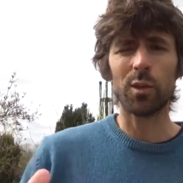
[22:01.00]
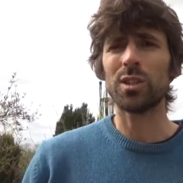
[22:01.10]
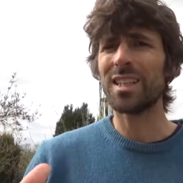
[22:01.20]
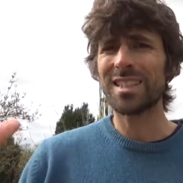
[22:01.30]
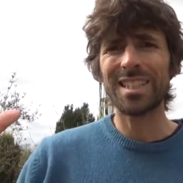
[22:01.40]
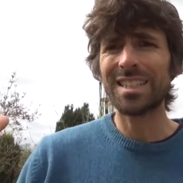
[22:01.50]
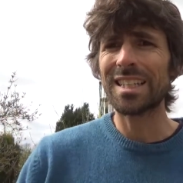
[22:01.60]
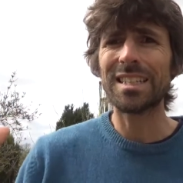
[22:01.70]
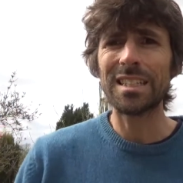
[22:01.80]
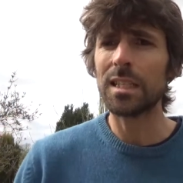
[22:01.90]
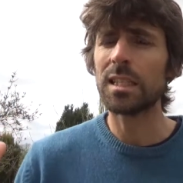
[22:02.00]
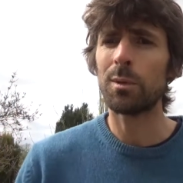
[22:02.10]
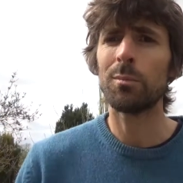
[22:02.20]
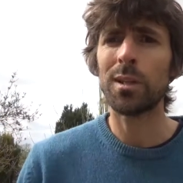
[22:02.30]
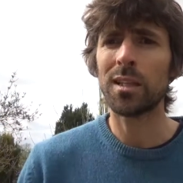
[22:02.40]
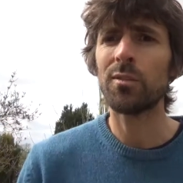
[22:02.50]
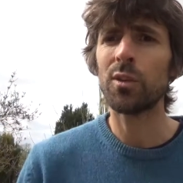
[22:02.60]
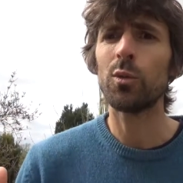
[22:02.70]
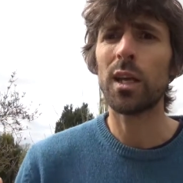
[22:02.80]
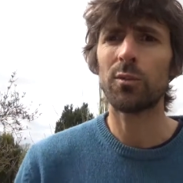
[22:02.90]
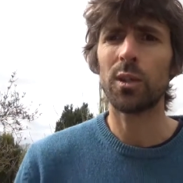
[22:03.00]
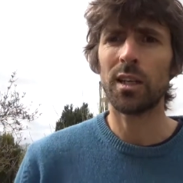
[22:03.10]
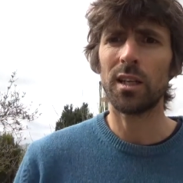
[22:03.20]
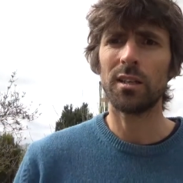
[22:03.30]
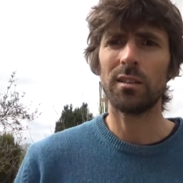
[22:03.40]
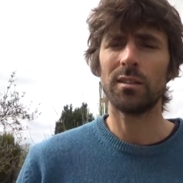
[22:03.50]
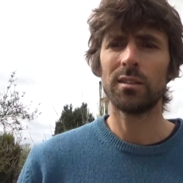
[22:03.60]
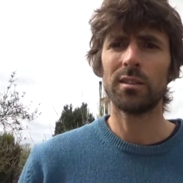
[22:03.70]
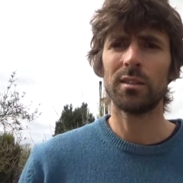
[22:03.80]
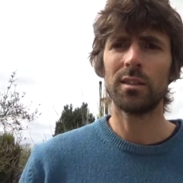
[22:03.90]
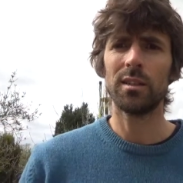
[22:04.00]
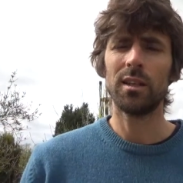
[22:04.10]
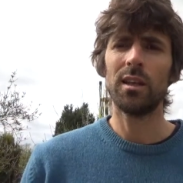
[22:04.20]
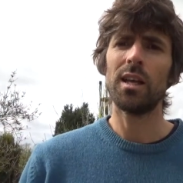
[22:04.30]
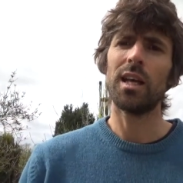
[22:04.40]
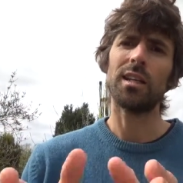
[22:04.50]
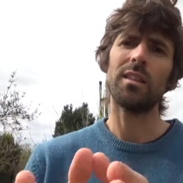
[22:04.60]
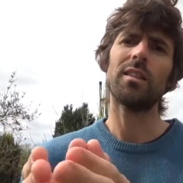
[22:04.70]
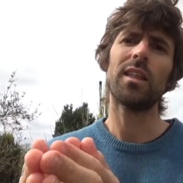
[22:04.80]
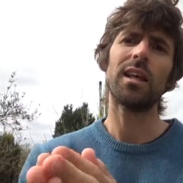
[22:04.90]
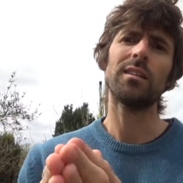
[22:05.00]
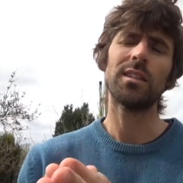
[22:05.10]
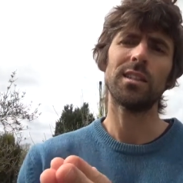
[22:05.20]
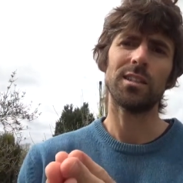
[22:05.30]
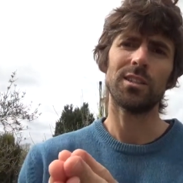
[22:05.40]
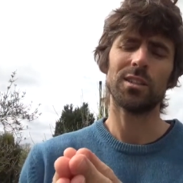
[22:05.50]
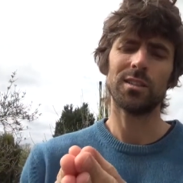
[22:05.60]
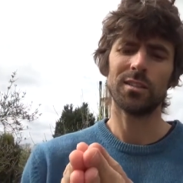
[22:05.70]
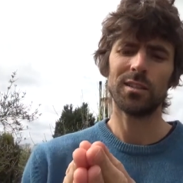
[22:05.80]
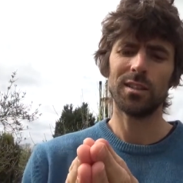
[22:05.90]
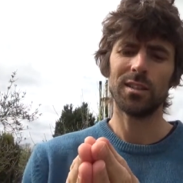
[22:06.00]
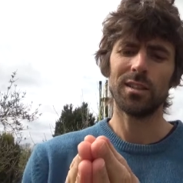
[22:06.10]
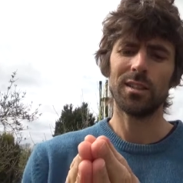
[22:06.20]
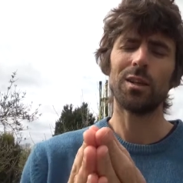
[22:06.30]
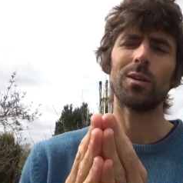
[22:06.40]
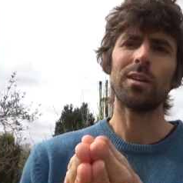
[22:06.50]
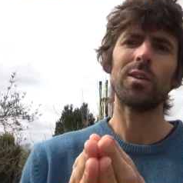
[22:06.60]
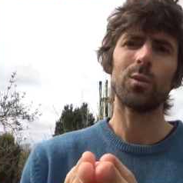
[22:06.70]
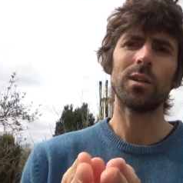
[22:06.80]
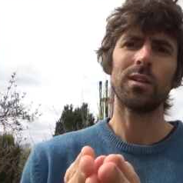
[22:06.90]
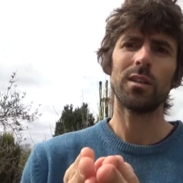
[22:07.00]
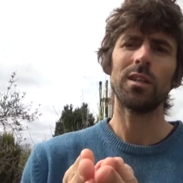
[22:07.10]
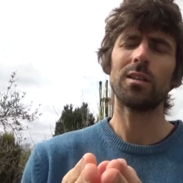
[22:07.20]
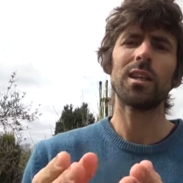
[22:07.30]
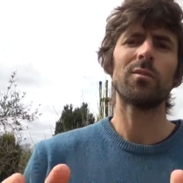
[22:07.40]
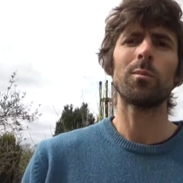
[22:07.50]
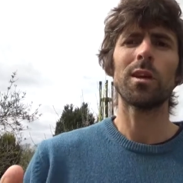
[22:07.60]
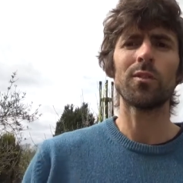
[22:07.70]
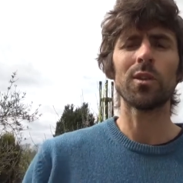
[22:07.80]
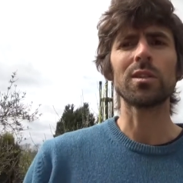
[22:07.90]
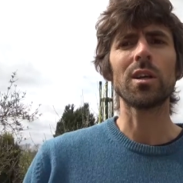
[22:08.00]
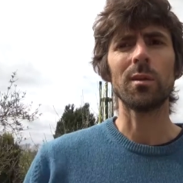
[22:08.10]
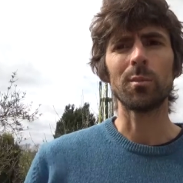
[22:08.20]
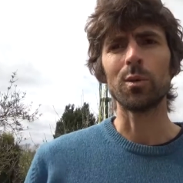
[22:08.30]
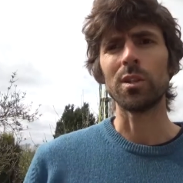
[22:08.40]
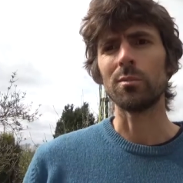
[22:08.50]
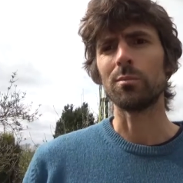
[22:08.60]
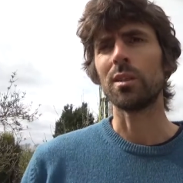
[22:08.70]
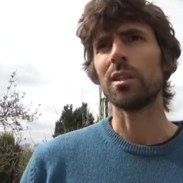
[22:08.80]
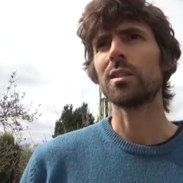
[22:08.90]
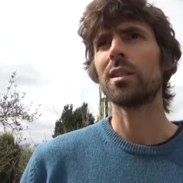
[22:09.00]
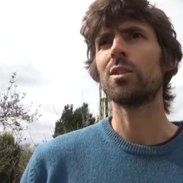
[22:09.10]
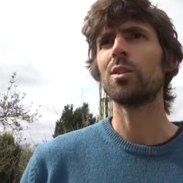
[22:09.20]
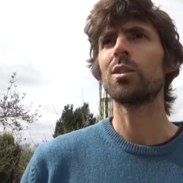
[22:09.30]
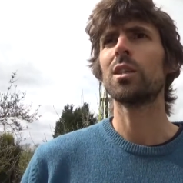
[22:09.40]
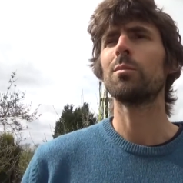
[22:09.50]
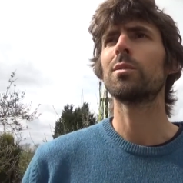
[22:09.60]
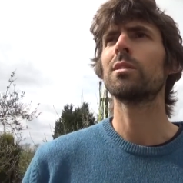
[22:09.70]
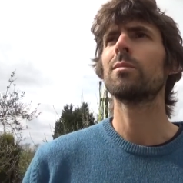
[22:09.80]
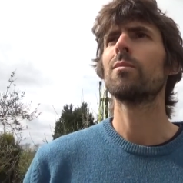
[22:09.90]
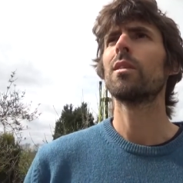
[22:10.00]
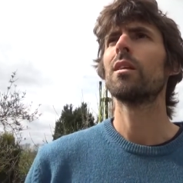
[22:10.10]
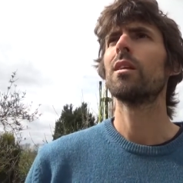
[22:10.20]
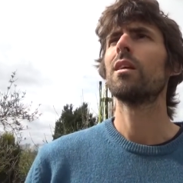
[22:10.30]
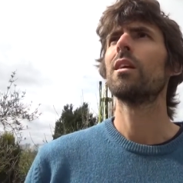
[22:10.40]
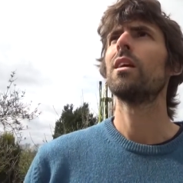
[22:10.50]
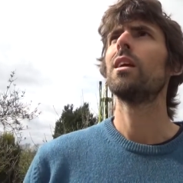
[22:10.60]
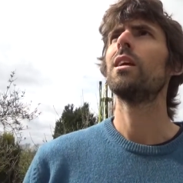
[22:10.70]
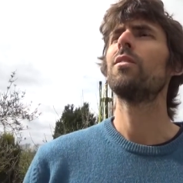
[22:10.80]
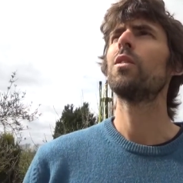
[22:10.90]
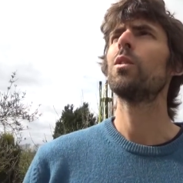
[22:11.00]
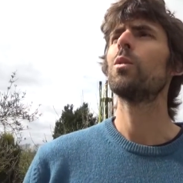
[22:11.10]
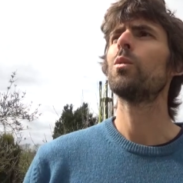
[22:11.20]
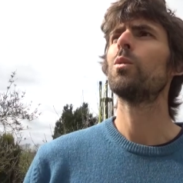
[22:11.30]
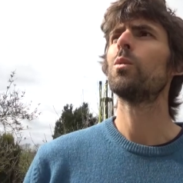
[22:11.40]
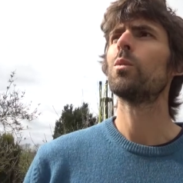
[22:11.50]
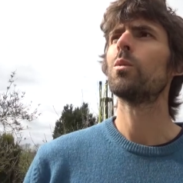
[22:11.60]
flutes. Let's say 60 years he's been playing the flute every day. And in their lineage, Ravi, when he gave me my first harmonium, and he said, you know, James, if you